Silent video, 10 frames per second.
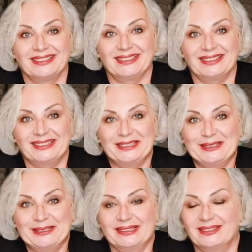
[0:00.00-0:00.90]

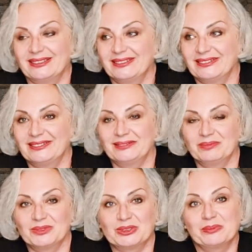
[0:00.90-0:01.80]
Um,
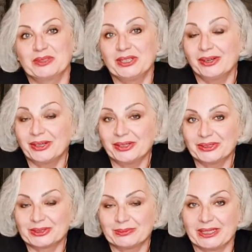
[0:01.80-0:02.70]
something
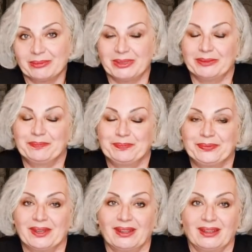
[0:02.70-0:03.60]
hurts, maybe.
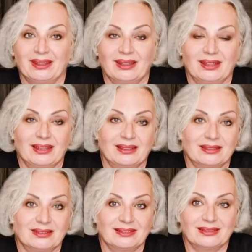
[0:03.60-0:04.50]

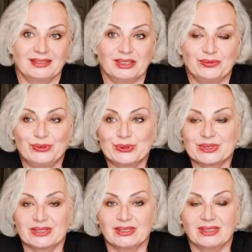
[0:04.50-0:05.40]
Um, if you
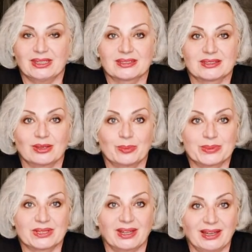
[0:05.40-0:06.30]
see a stop
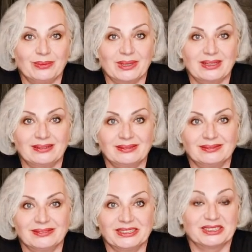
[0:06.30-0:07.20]
sign, well,
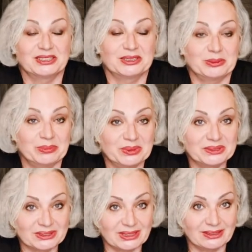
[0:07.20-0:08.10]
it's a symbol
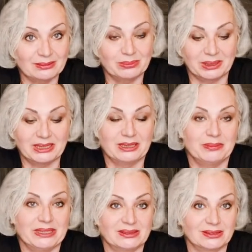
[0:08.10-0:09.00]
still, but it
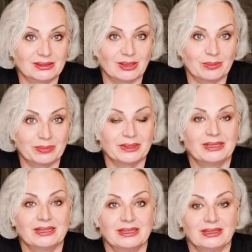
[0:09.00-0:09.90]
means stop.
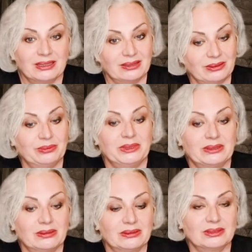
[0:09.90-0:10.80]
Then we mean,
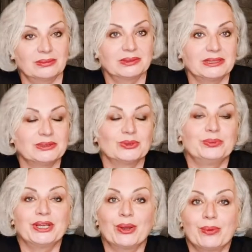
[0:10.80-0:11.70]
oh, something to
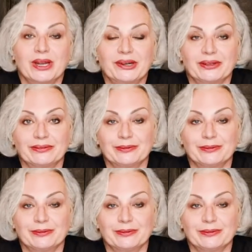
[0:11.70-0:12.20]
be aware of.